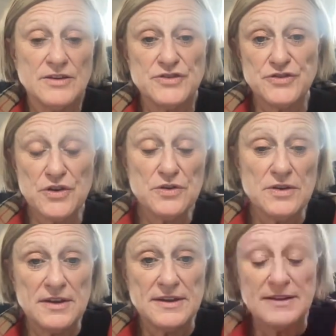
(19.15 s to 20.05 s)
So,
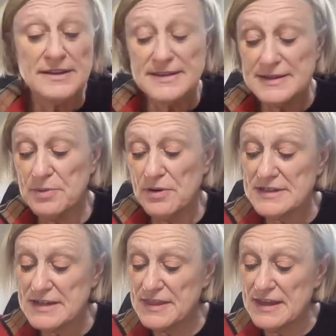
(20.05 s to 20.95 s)
it's
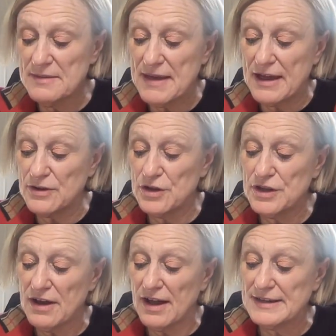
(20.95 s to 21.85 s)
important to think about who
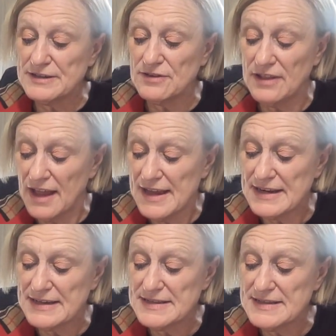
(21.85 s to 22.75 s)
your ideal
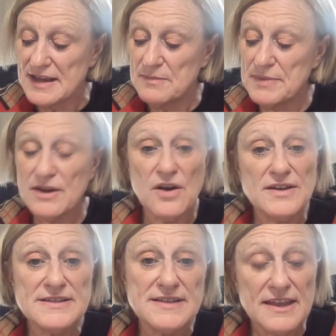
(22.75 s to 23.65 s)
client is
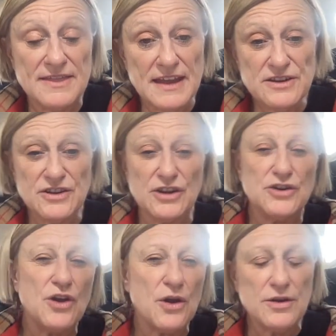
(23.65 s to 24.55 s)
because then you
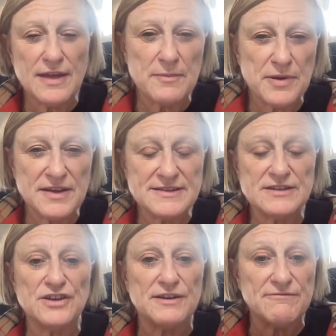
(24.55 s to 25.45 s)
can know that
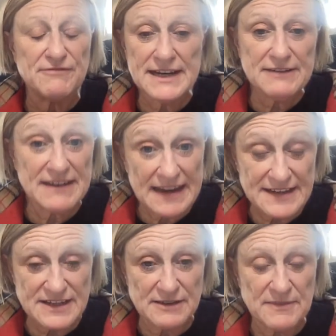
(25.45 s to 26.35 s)
person, you can really relate
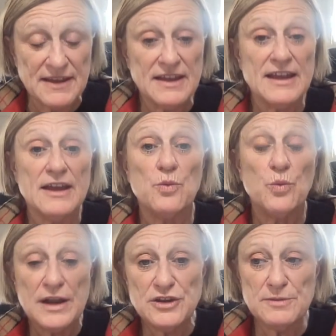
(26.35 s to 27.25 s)
to them.
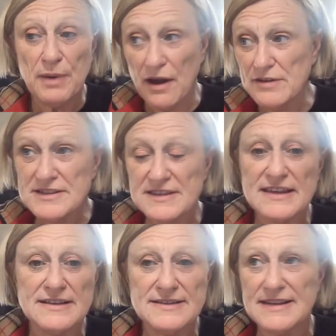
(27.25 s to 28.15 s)
When you post
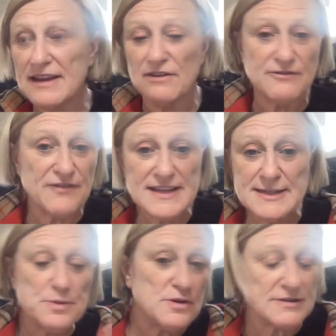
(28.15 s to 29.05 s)
things, say on
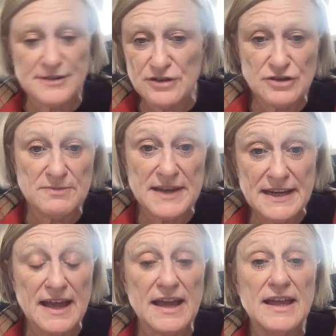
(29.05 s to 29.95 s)
Facebook or social
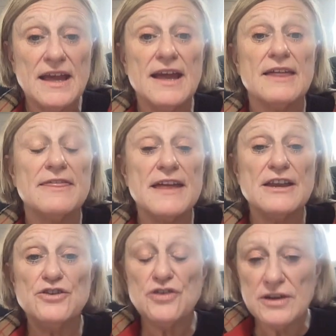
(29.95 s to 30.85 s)
media,
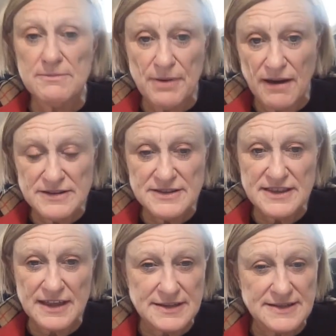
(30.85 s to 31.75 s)
then you can post
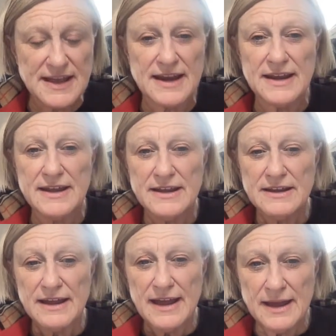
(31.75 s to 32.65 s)
things that
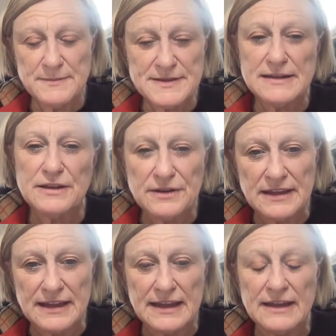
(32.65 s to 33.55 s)

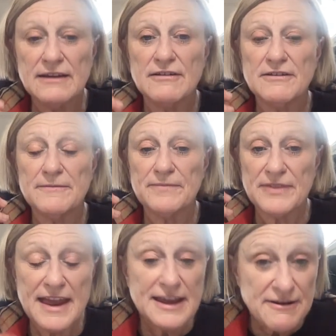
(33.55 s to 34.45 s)
absolutely
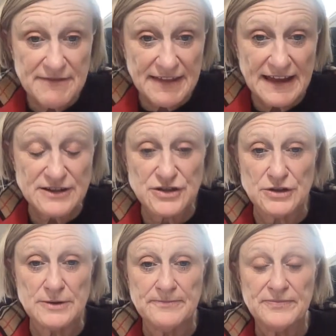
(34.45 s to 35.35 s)
they can relate
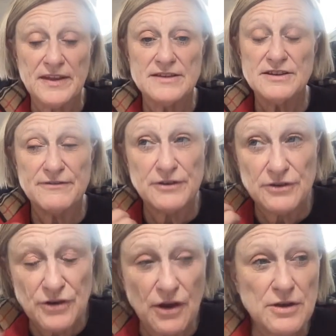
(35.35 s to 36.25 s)
to. So if you
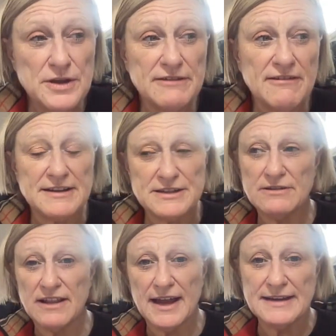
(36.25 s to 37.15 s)
know who your ideal
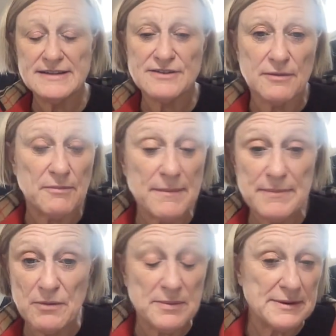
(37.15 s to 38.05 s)
client is, so it might
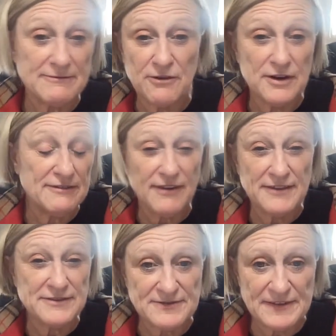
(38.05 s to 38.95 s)
be a woman
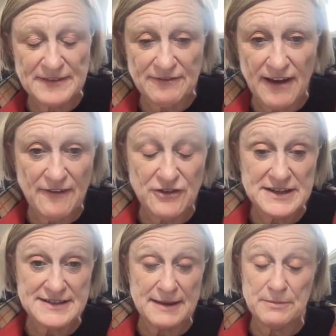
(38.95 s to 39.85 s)
45 to 55, for
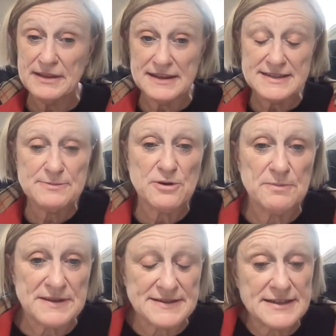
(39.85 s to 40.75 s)
example, in small
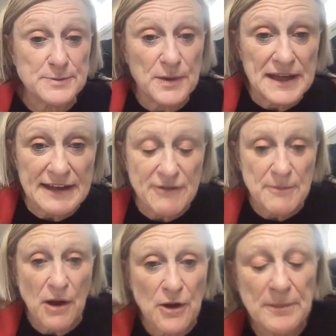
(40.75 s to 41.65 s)
business, working
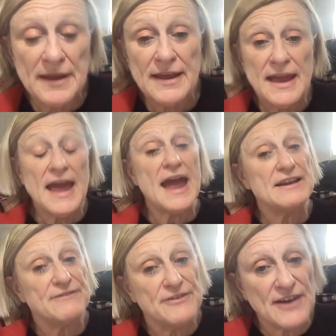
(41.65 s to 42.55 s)
from home.
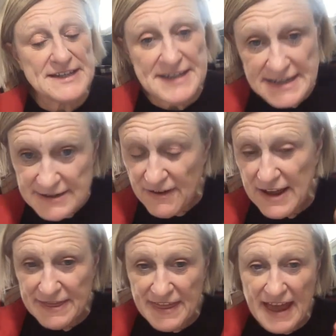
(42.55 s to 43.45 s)
And if you've
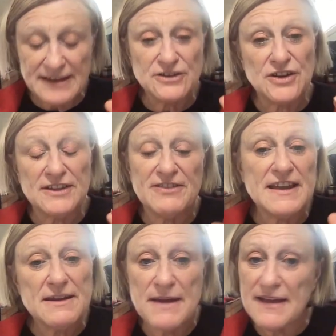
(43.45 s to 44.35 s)
identified that, you can
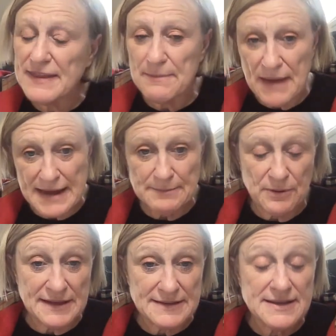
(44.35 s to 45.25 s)
think about their pain
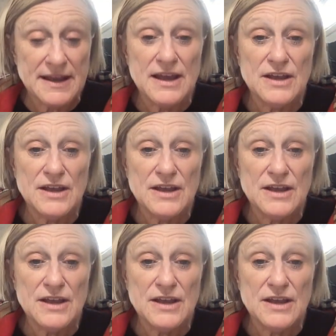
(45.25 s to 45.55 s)
points.